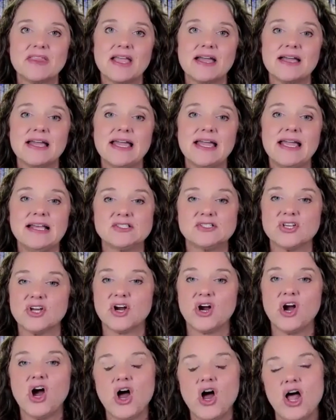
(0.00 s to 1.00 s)
it's a
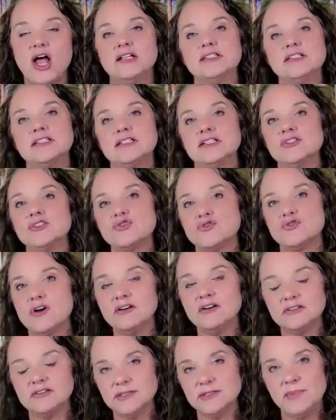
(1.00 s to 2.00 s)
constant
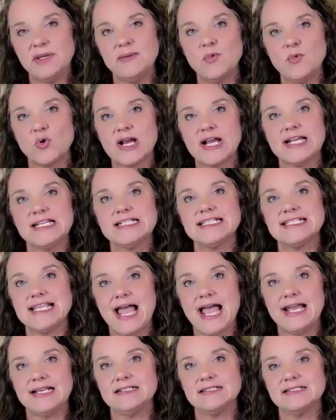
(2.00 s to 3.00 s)
struggle to be more
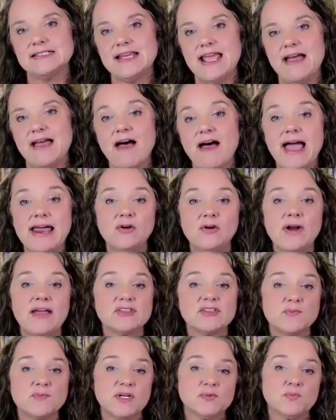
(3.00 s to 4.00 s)
concise. Now, I don't have
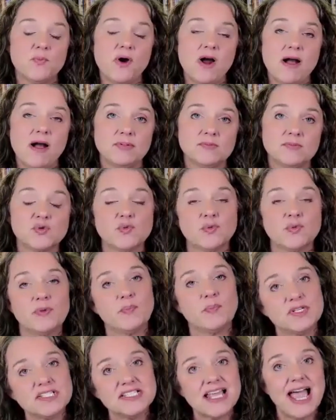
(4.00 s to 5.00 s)
as much problems with
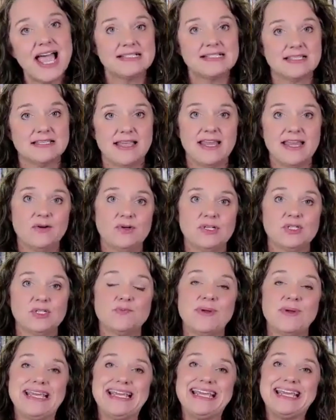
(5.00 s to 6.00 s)
precise language,
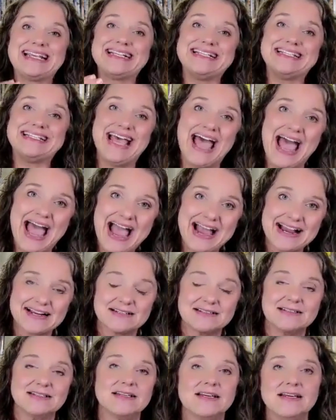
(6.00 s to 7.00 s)
being
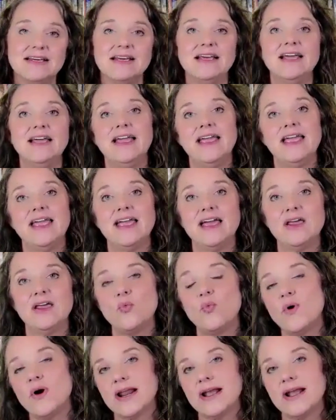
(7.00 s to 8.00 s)
exact in
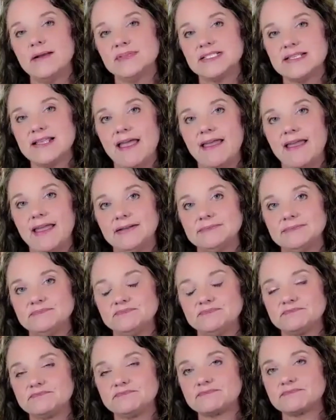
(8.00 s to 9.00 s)
what I'm saying.
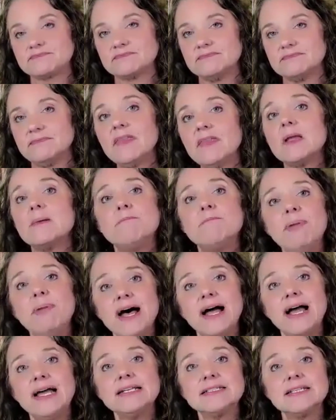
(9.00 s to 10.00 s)
But